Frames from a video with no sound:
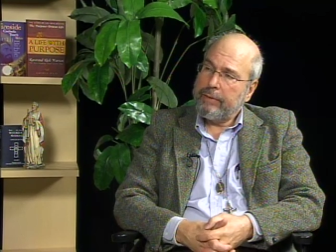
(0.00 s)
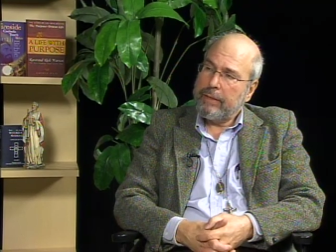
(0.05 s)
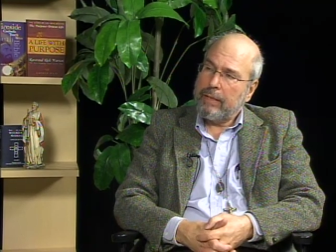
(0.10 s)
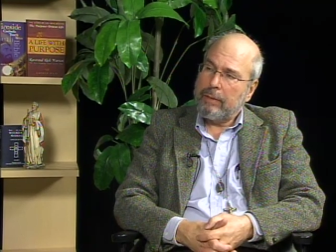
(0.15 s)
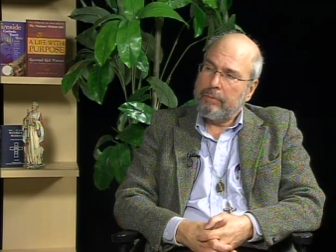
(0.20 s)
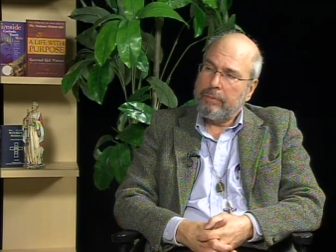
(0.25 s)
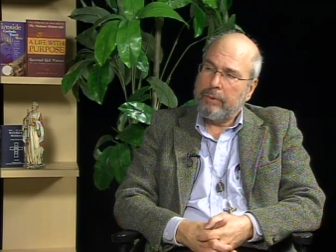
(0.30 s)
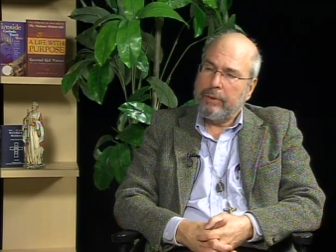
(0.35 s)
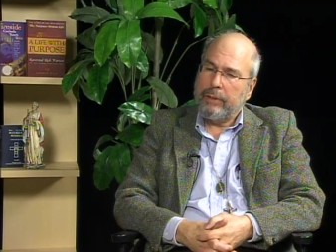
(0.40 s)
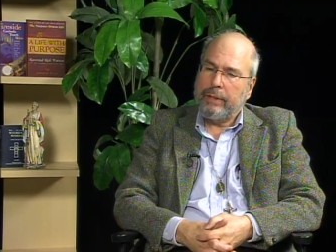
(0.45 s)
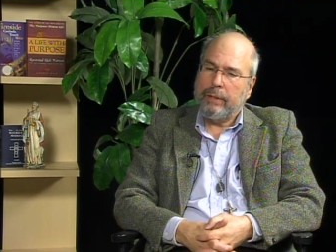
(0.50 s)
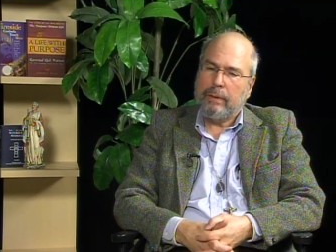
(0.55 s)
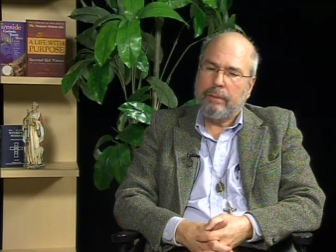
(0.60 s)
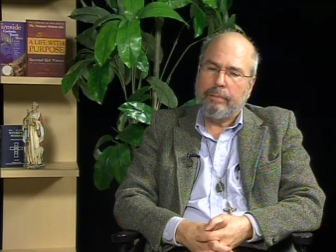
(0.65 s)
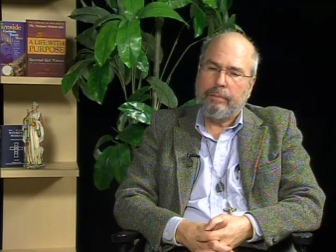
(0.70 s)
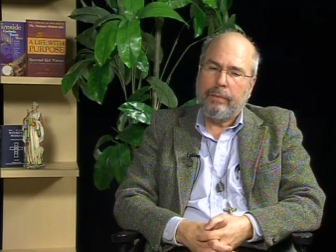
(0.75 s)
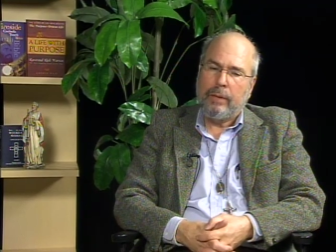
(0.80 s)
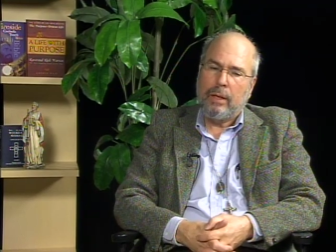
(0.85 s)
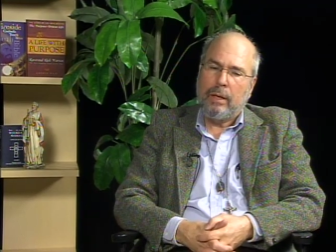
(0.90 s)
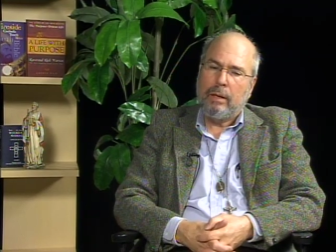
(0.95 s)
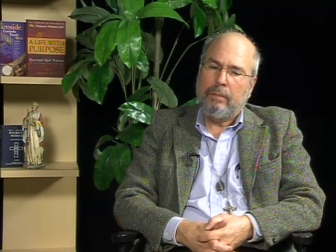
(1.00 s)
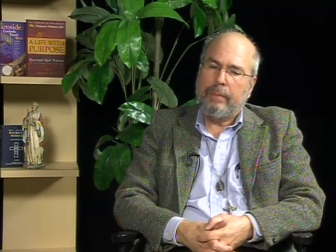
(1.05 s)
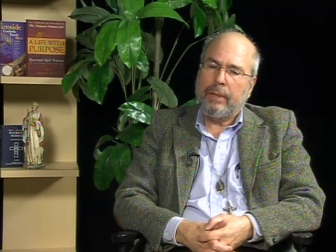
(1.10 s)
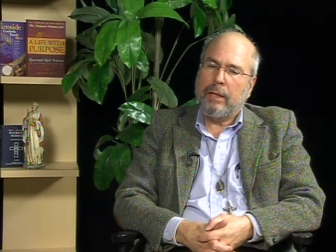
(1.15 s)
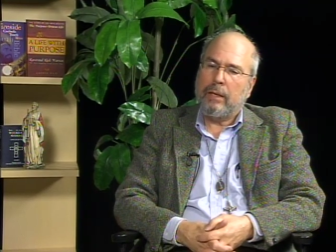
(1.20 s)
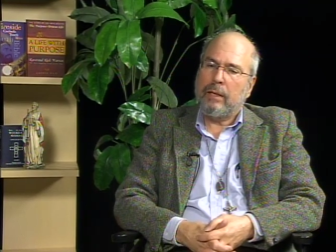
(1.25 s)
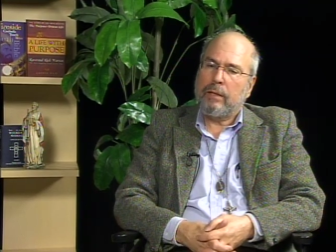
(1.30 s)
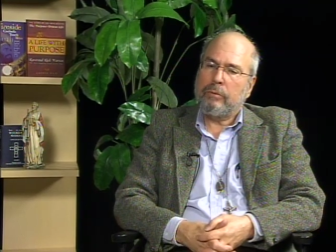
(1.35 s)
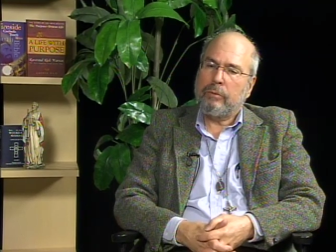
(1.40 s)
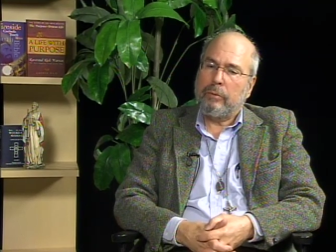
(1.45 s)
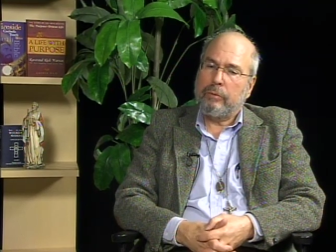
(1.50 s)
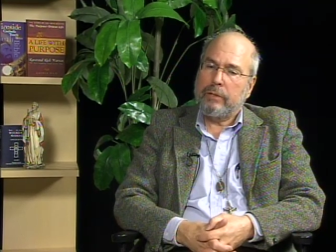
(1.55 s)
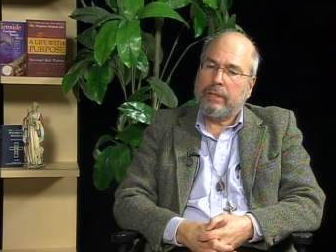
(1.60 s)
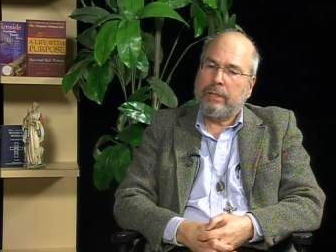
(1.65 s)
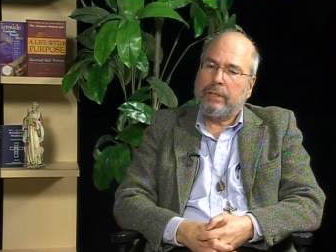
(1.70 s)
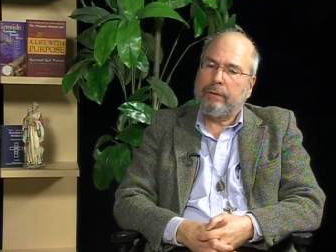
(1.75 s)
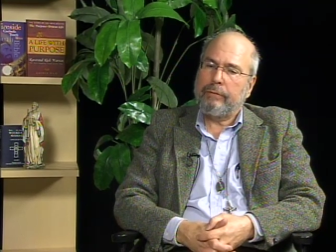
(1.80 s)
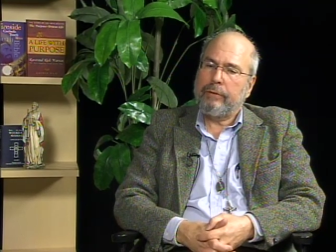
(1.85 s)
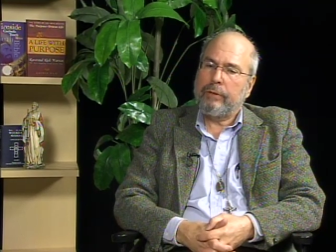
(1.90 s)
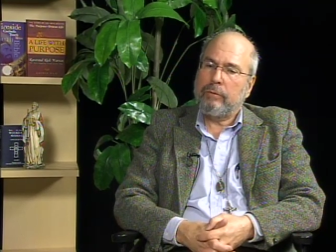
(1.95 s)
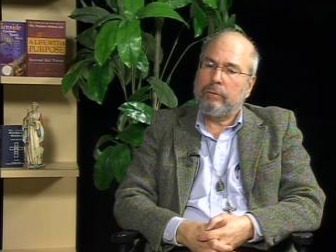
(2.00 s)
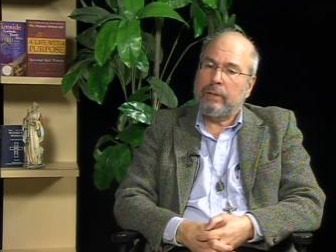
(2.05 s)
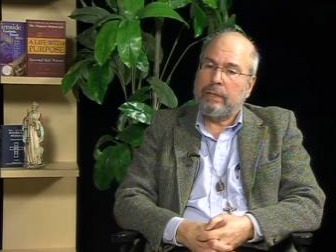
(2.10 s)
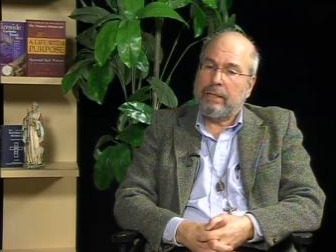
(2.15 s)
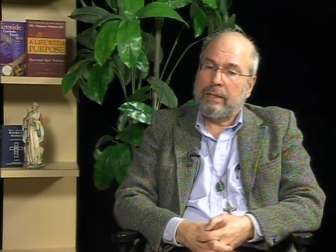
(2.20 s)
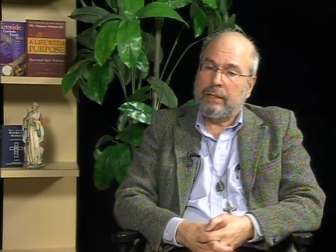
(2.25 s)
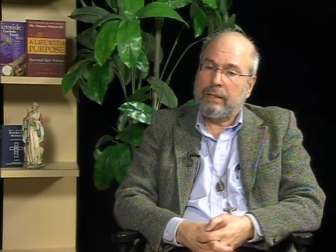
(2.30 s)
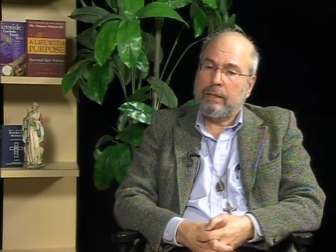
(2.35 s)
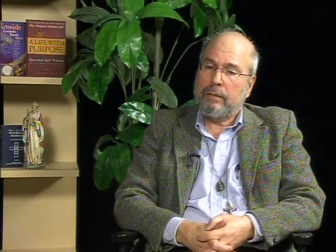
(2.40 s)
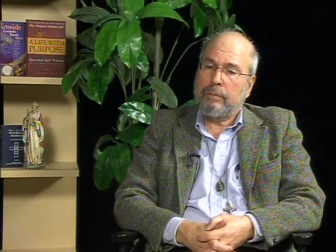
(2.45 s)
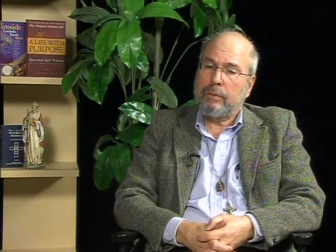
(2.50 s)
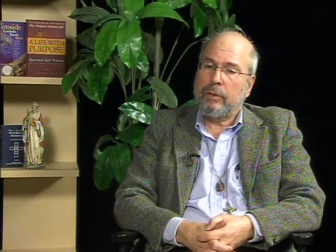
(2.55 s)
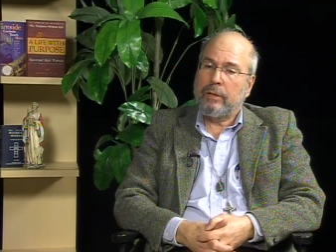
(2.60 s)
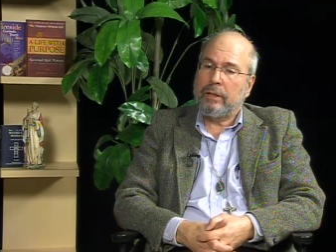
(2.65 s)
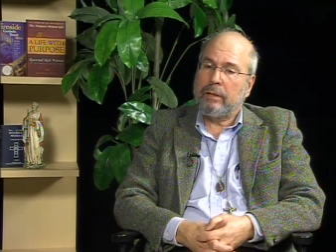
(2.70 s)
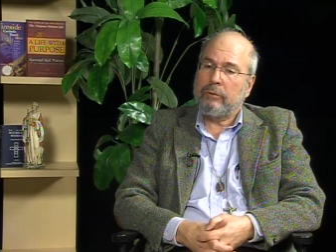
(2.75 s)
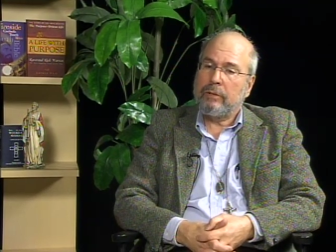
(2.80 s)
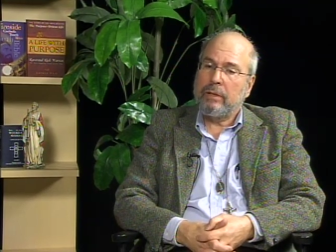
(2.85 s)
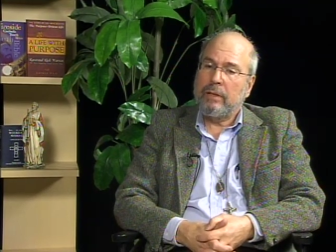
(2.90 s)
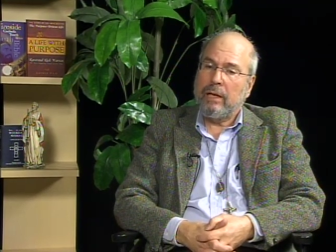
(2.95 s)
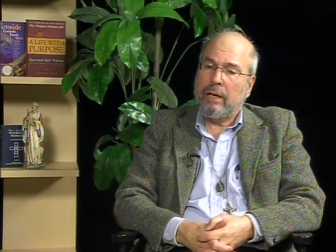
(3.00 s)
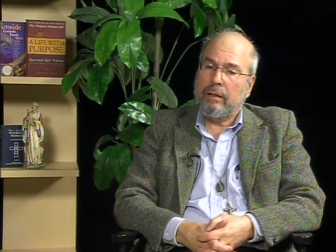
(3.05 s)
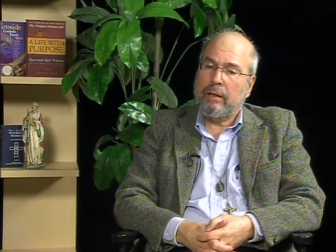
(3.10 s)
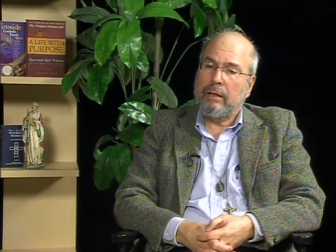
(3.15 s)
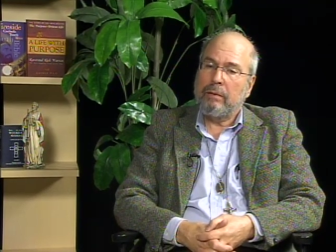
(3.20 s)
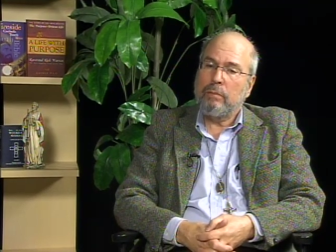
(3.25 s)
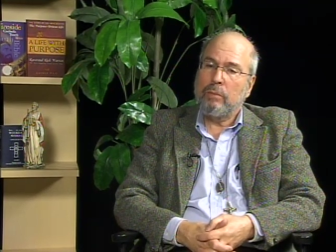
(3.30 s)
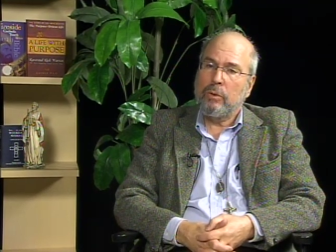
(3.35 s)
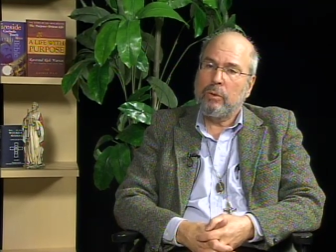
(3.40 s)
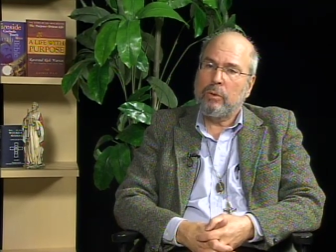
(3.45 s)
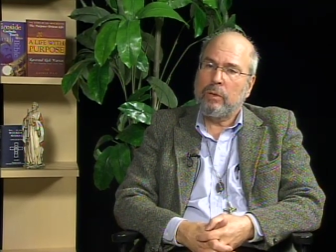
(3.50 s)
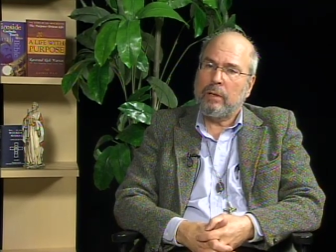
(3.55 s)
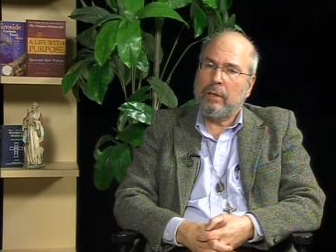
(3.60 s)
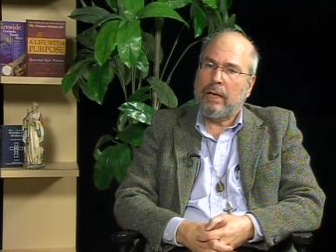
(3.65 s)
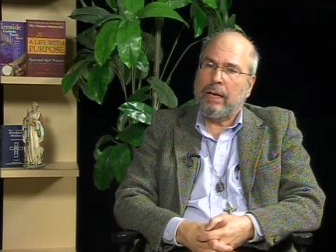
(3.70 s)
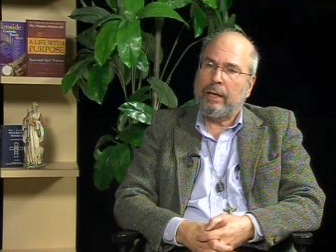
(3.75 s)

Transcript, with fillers: at that point because what was different was at this point there was nothing more